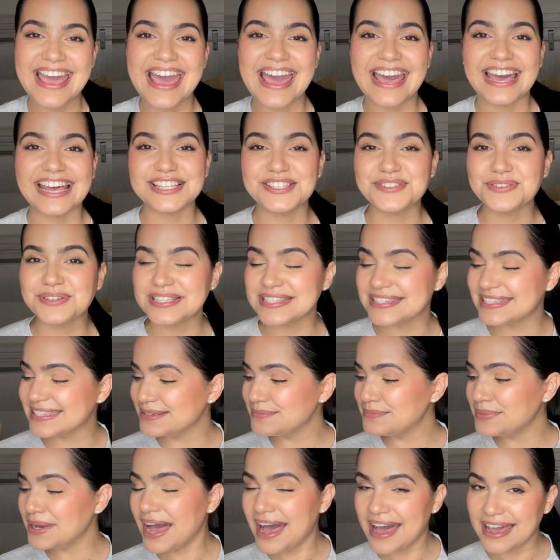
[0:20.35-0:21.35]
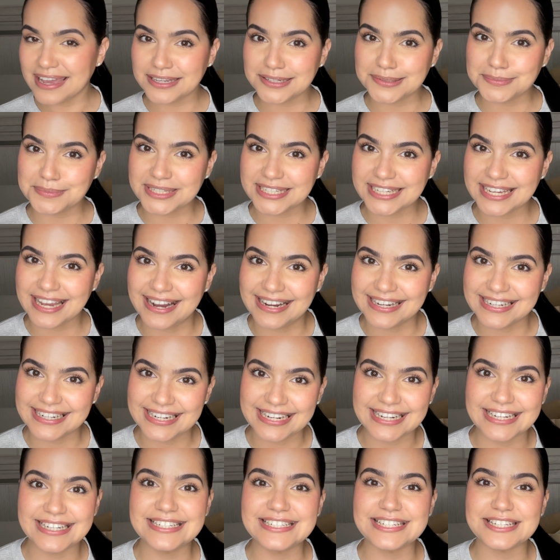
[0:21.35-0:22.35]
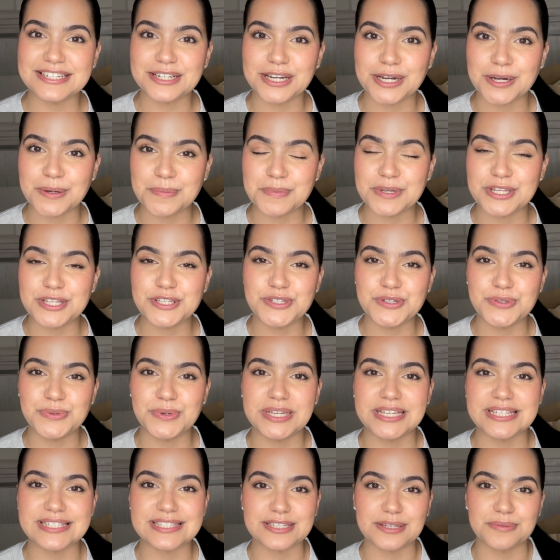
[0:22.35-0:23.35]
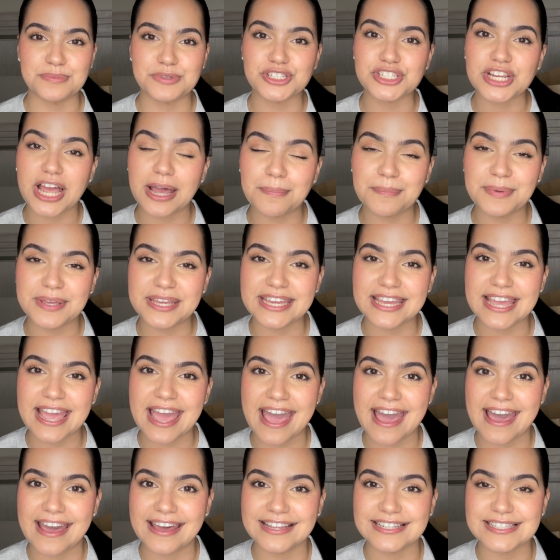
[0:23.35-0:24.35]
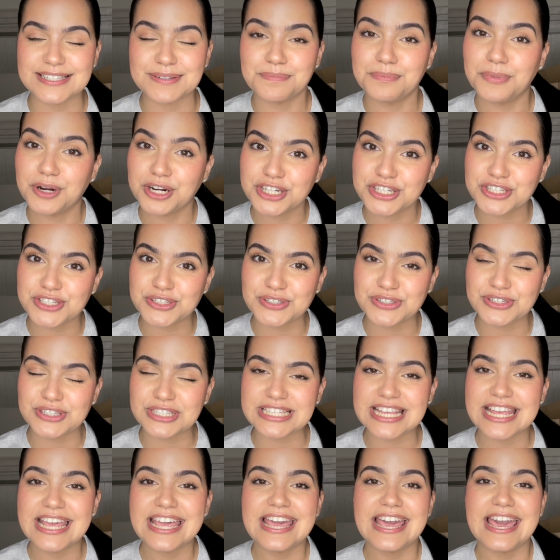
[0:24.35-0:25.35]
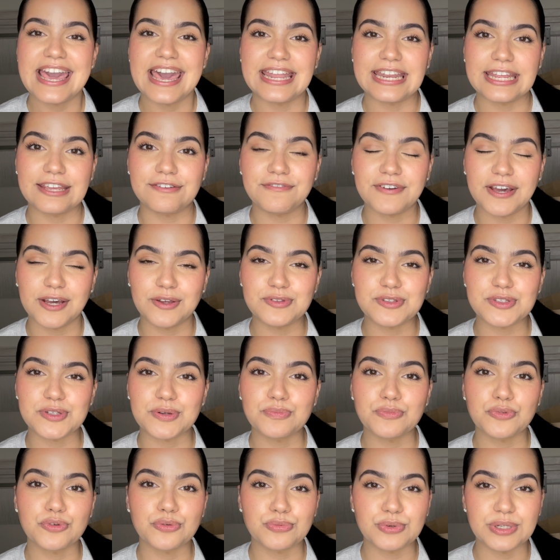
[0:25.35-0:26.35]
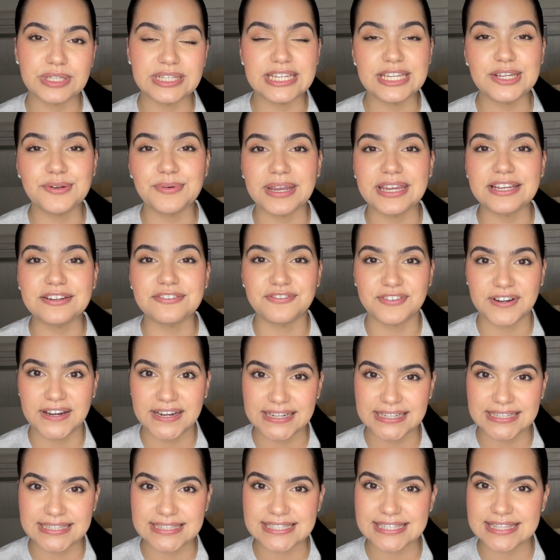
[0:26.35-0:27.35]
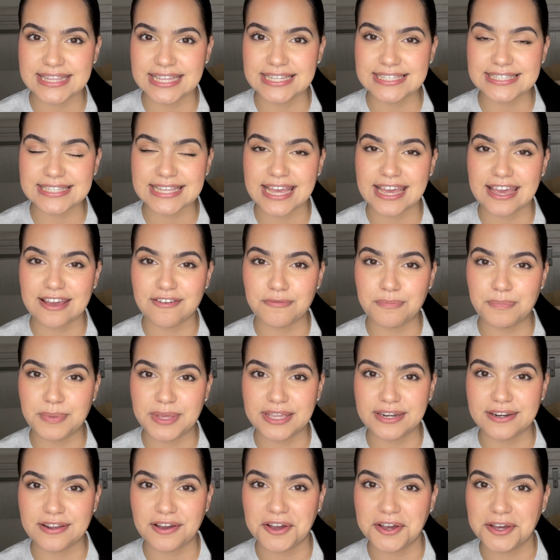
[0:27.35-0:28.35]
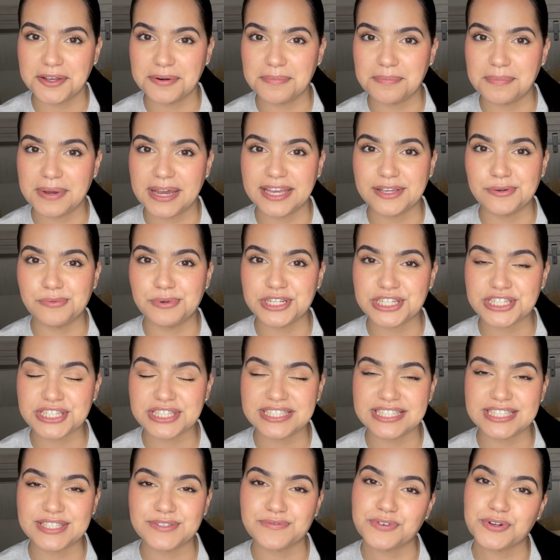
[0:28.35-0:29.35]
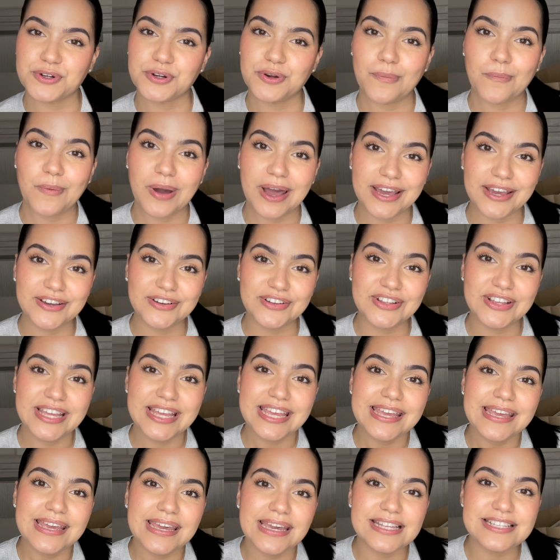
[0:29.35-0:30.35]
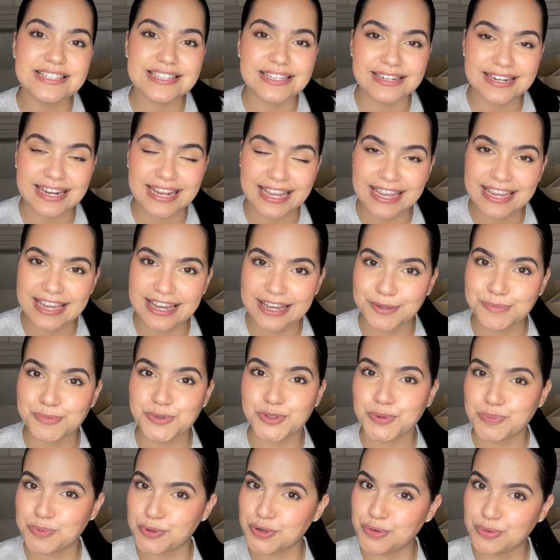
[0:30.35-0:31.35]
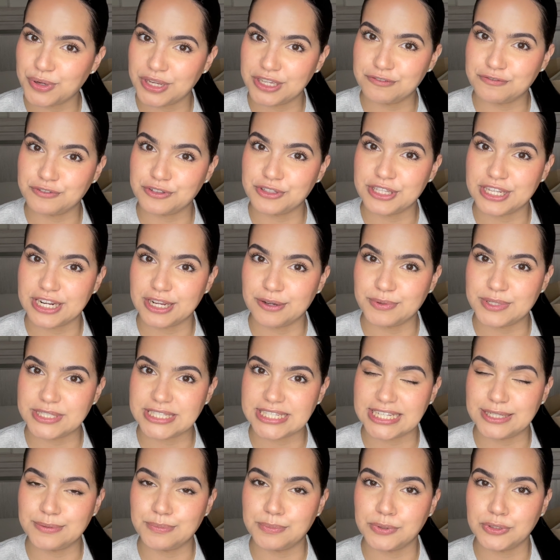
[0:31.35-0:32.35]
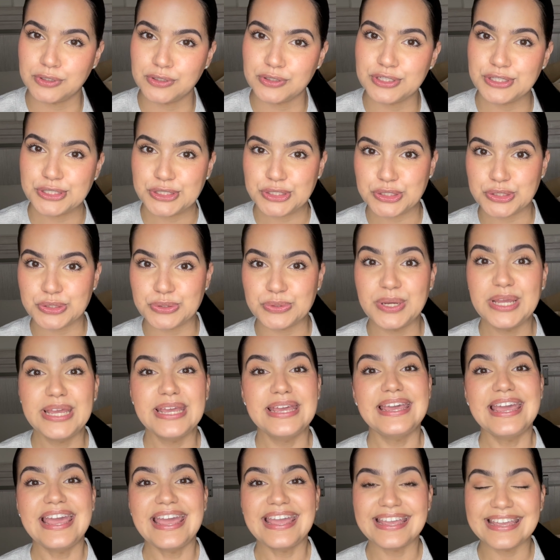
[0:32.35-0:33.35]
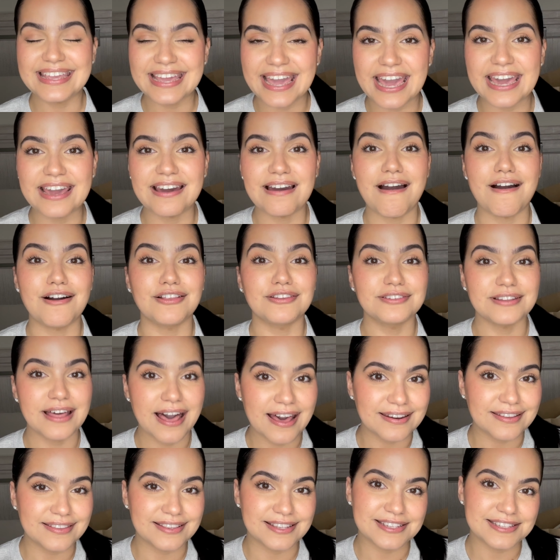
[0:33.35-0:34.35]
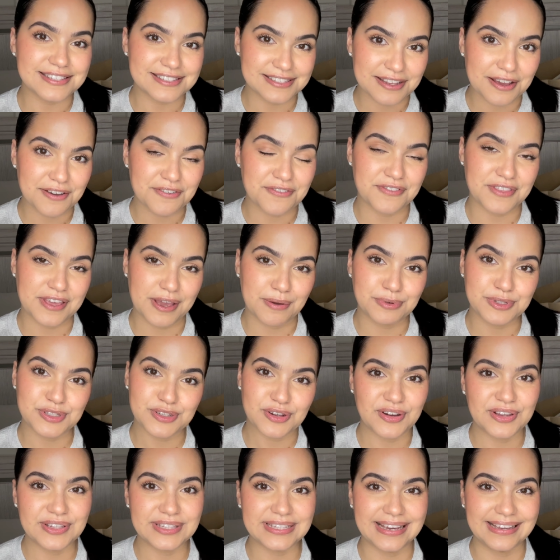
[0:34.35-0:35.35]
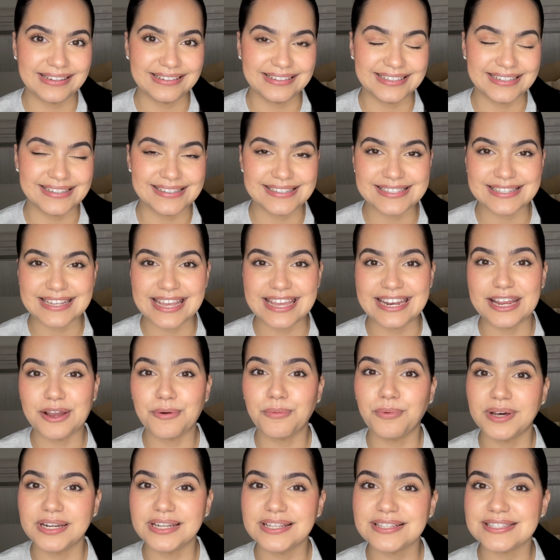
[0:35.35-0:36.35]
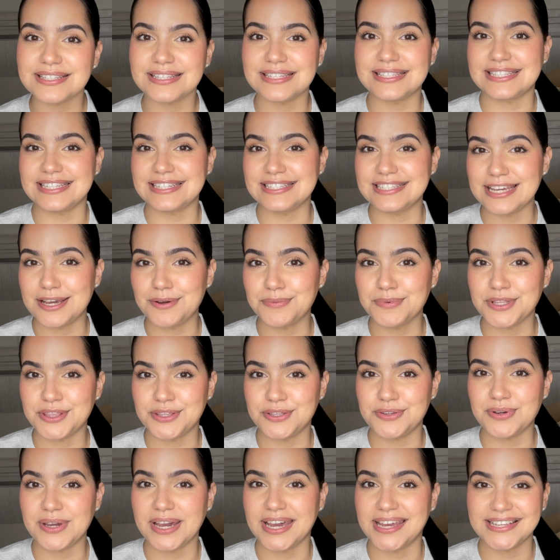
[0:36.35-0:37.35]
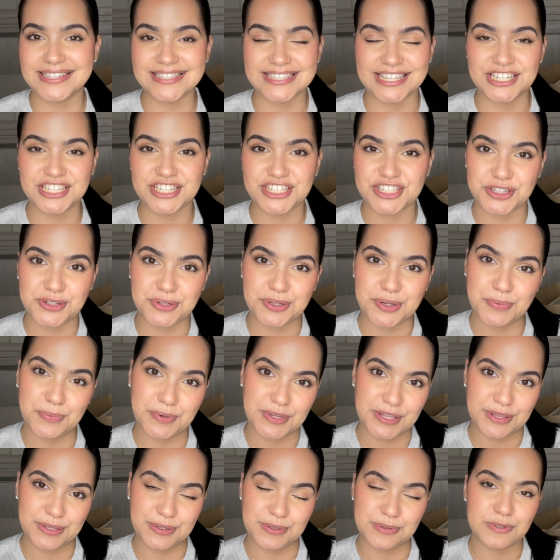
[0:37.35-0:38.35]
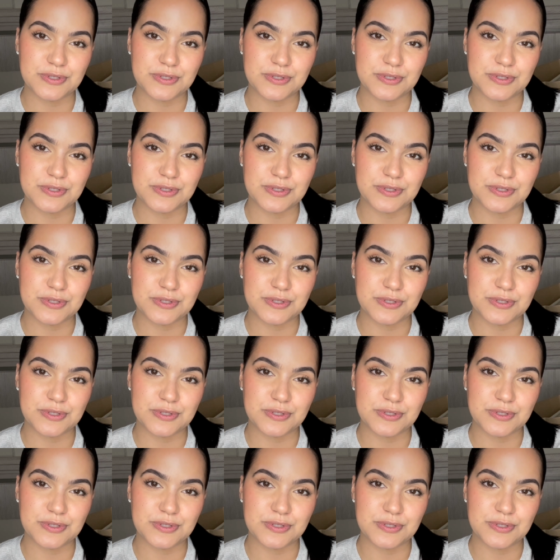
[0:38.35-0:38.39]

As you can see behind me, I ended up doing some shopping at Marshall's, and I found some really great finds, things that have been on my wish list for a while. And today I'm super grateful that I was able to get a lot of the stuff that was on that list, and I wanted to sit down with you guys and share it with you.